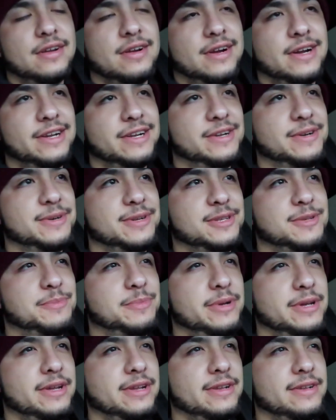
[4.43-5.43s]
I know it's
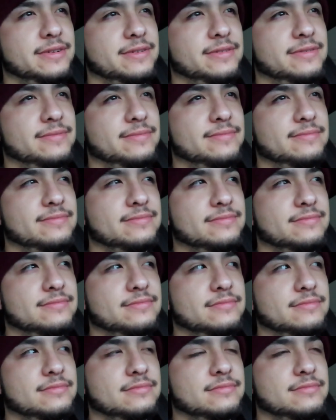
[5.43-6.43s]
been,
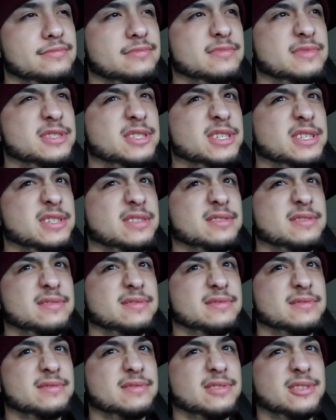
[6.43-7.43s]

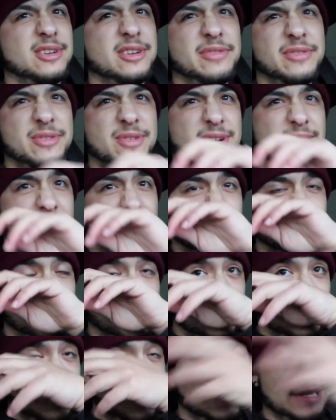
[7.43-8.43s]

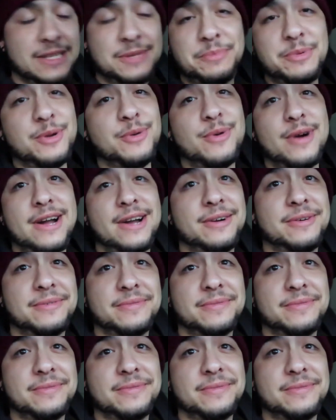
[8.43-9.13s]
it's been a while.